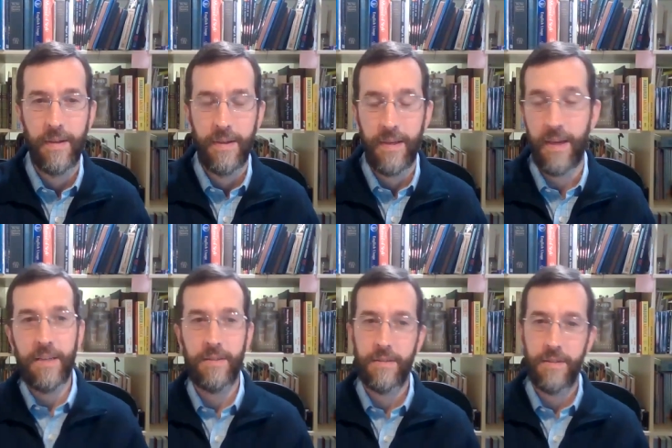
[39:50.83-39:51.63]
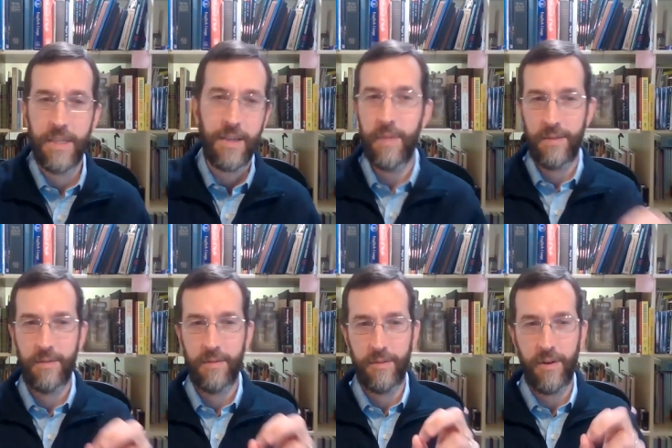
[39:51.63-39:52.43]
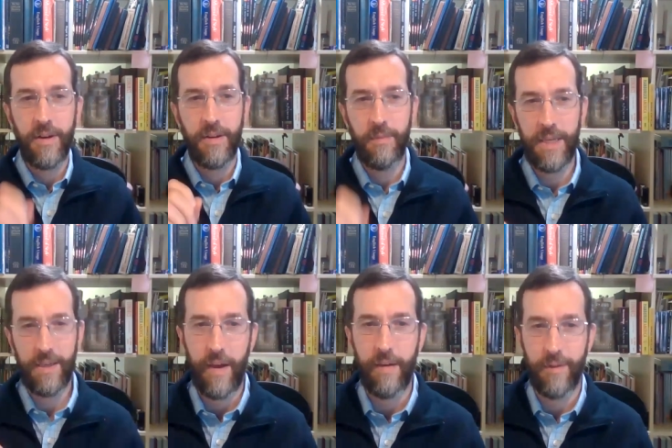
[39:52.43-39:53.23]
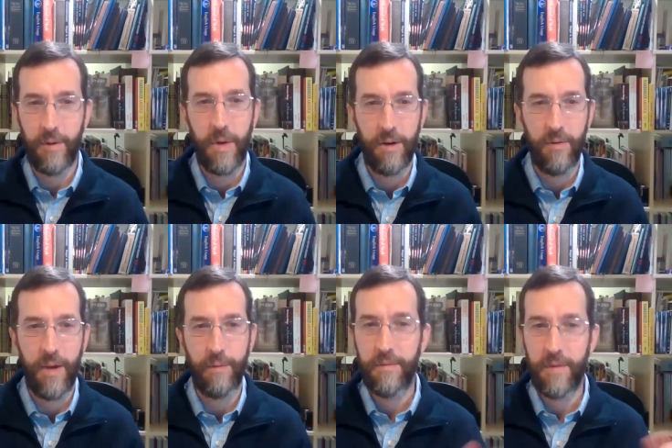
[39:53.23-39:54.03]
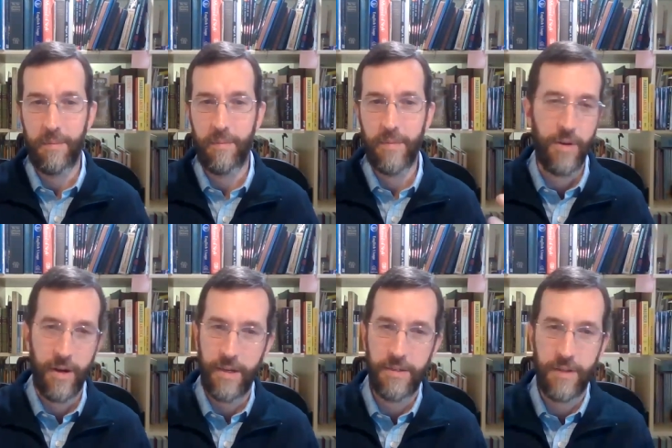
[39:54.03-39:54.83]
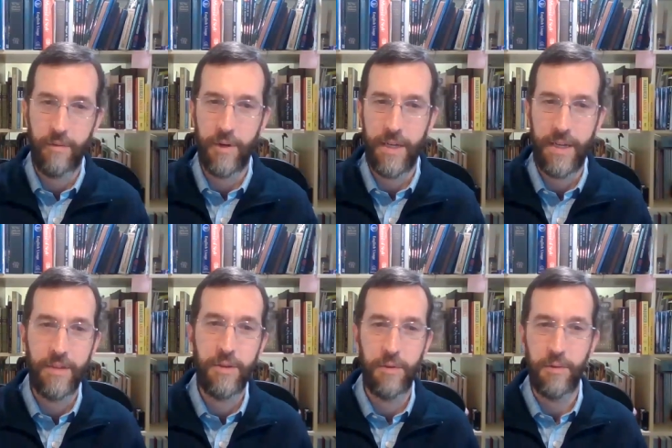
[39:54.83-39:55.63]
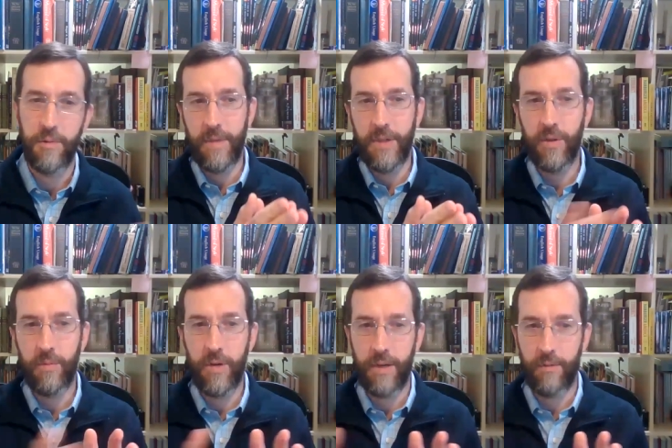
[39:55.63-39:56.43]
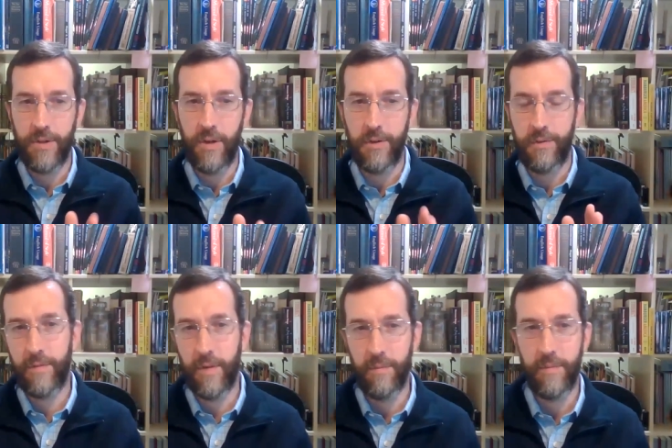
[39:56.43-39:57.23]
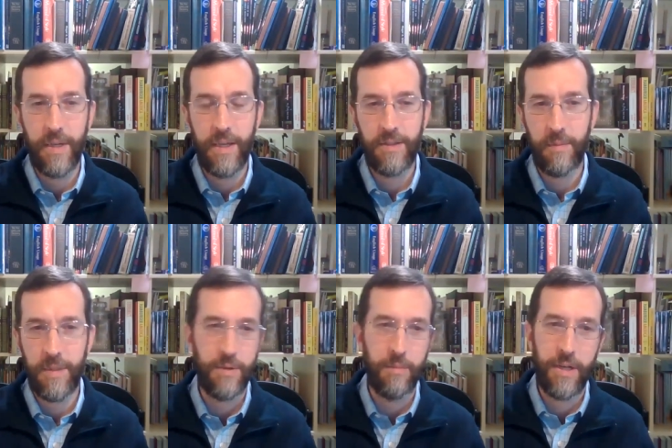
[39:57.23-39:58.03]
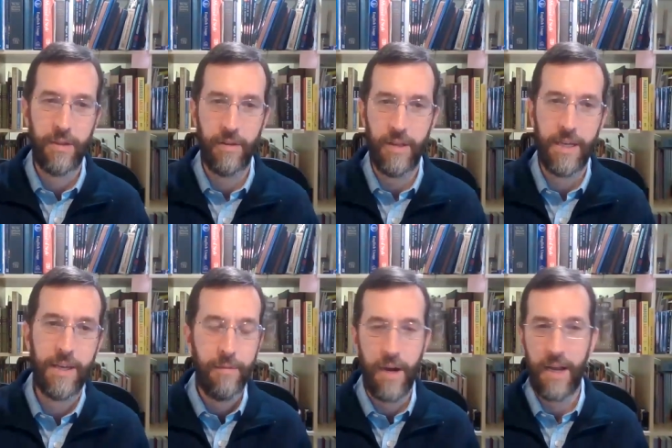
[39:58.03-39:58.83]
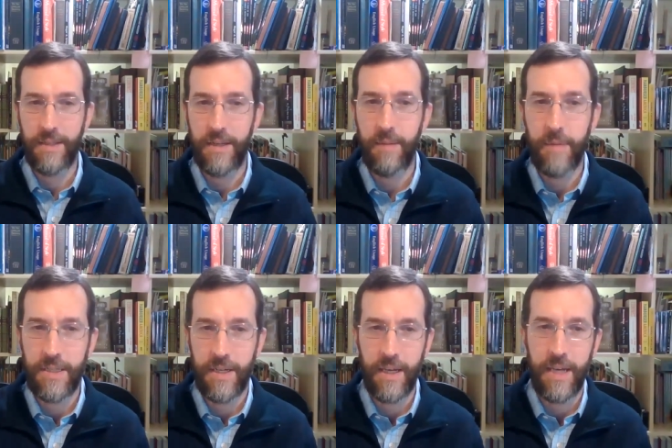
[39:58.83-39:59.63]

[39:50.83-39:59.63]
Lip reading: Yeah, it's starting to be everywhere, right? From target discovery to interpreting results from instruments, so particularly like for high content imaging,